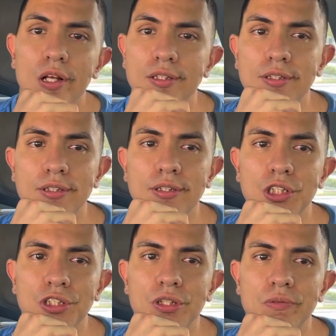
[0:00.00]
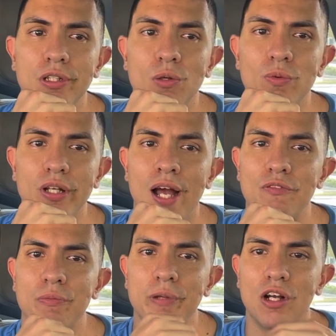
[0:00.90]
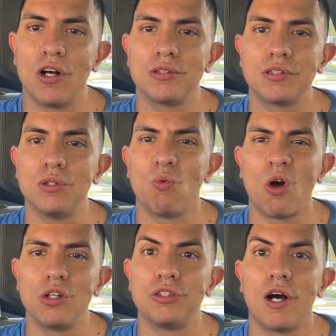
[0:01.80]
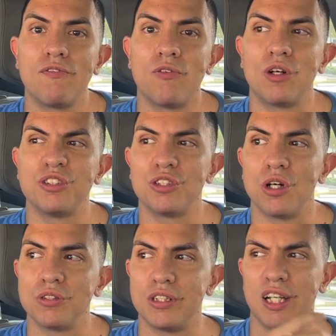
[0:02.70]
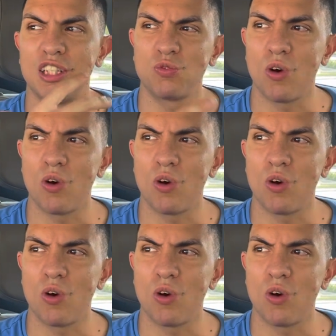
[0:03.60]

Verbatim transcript: it's considered something that we have to be constantly watching out for ourselves, and that's